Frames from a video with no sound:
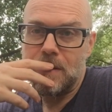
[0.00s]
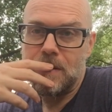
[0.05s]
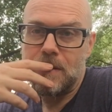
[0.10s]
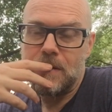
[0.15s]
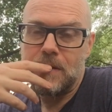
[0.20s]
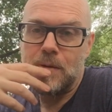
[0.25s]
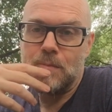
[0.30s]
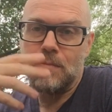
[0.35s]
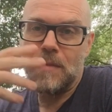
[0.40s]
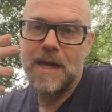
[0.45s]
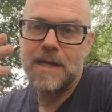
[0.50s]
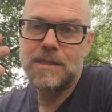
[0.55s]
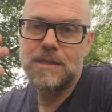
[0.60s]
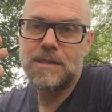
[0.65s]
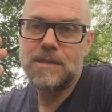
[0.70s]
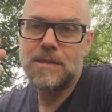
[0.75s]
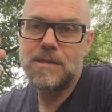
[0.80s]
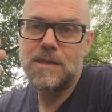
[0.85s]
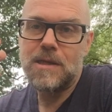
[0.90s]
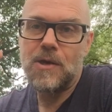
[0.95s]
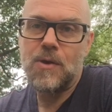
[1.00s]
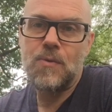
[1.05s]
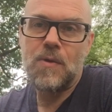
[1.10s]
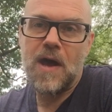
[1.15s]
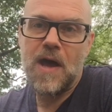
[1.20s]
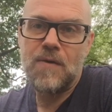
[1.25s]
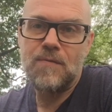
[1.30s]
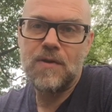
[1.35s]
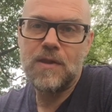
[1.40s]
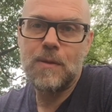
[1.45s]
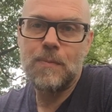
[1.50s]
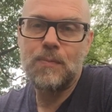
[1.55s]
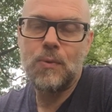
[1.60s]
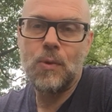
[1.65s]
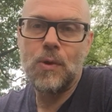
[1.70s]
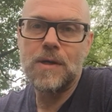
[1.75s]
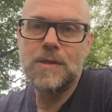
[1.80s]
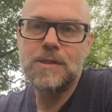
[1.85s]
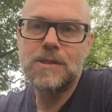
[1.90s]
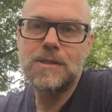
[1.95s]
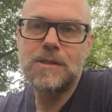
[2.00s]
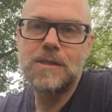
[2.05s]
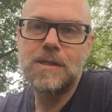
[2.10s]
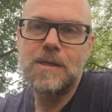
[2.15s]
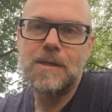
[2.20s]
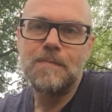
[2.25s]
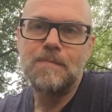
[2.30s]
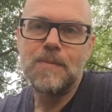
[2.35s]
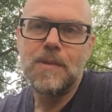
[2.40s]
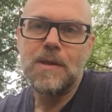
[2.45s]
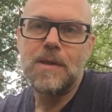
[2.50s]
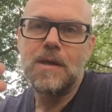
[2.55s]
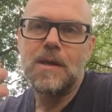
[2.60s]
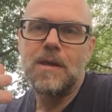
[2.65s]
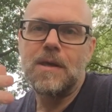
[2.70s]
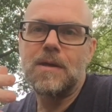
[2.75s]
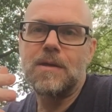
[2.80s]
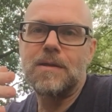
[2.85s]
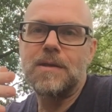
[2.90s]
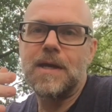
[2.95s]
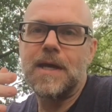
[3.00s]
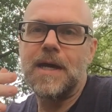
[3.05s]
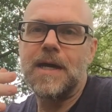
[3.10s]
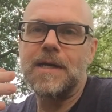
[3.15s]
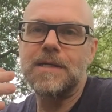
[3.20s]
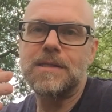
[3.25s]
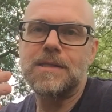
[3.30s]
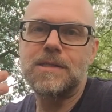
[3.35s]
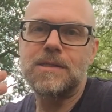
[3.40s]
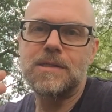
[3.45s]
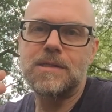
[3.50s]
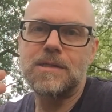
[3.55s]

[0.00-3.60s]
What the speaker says: you might arrive at a point that